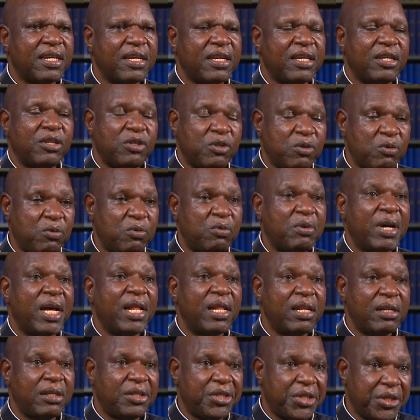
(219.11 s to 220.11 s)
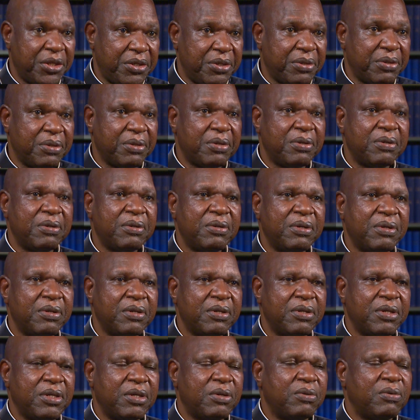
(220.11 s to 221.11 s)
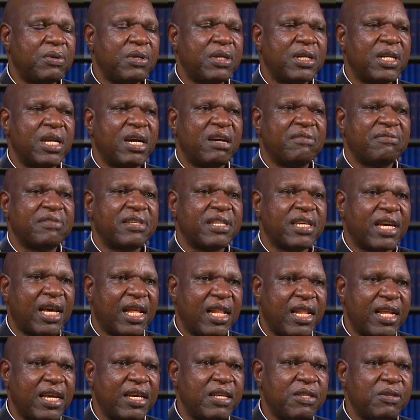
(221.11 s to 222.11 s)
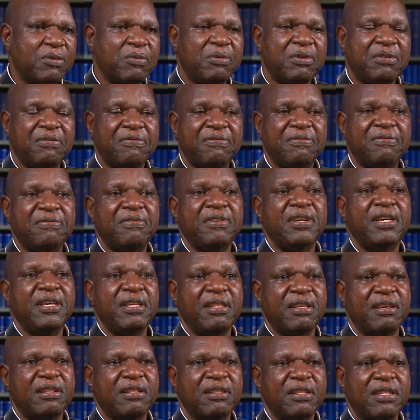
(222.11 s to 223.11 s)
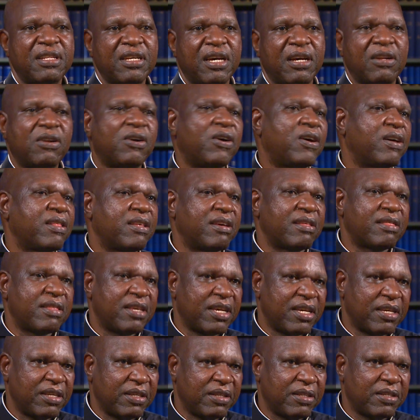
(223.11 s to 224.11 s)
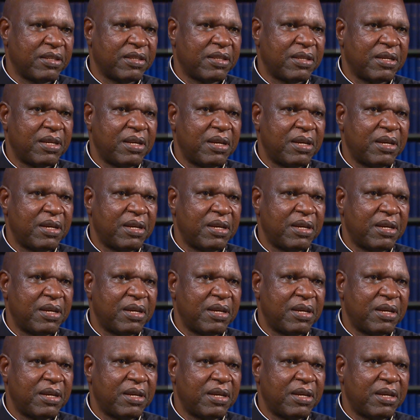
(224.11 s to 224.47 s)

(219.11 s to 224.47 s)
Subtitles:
is well-to-do, you wouldn't have challenge with feeding and other things.